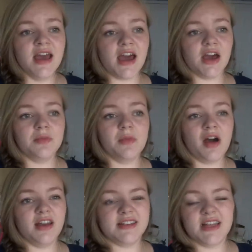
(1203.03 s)

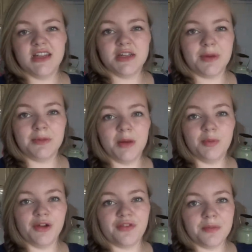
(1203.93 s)
I said about my
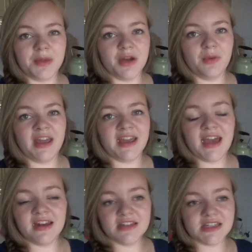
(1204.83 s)
boyfriend being away in
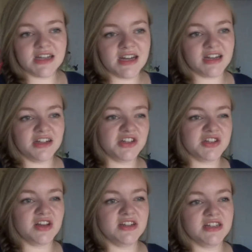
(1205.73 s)
Canada and I
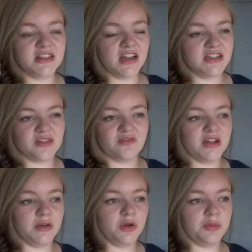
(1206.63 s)
decided that I didn't
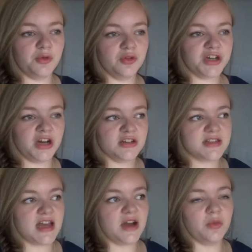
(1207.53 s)
really want to
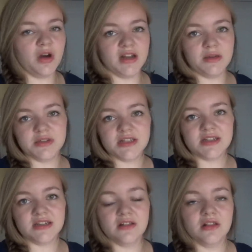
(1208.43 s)
broadcast that while he was
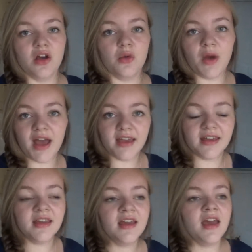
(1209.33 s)
still
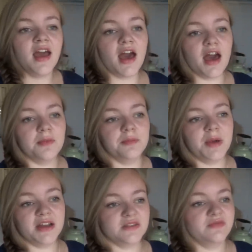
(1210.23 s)
away, but
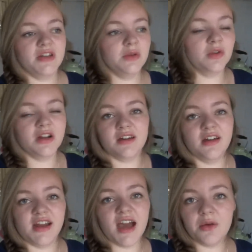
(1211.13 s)
I didn't really want to
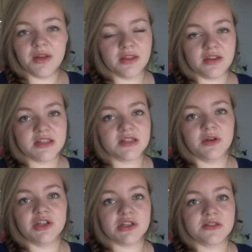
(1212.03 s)
cut it out either, so
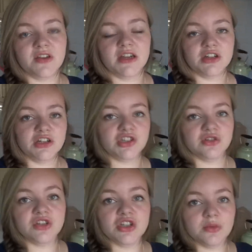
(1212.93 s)
I just figured I'd
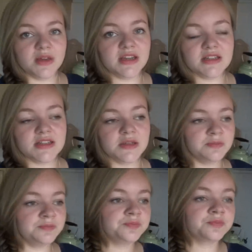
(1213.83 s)
do 2 weeks
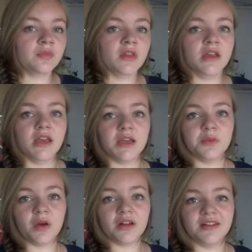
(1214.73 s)

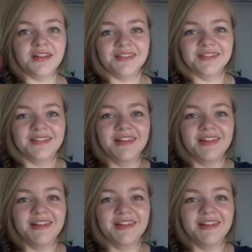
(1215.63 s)
in one.